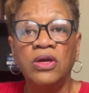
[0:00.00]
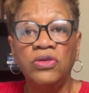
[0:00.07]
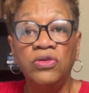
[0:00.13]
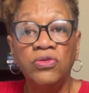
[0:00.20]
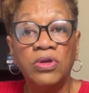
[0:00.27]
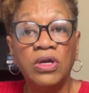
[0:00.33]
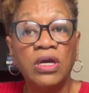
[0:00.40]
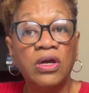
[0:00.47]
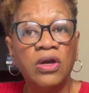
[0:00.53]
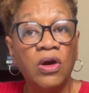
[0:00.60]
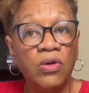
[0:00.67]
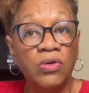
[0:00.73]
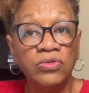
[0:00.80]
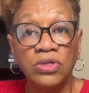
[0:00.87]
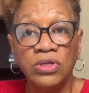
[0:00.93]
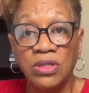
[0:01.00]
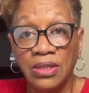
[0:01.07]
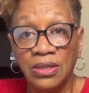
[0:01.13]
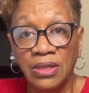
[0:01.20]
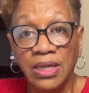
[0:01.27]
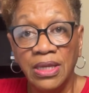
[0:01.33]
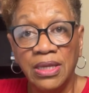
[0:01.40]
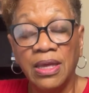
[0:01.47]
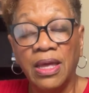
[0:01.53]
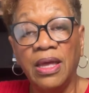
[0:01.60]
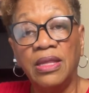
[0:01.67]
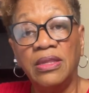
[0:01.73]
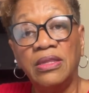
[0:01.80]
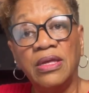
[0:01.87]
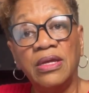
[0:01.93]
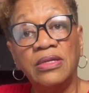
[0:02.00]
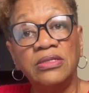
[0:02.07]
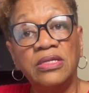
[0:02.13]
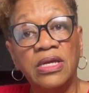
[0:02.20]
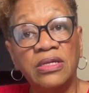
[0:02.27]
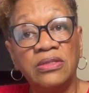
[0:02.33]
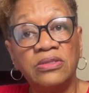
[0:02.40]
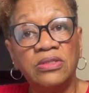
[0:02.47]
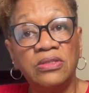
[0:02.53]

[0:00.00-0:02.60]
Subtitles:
you can go to the link and then hit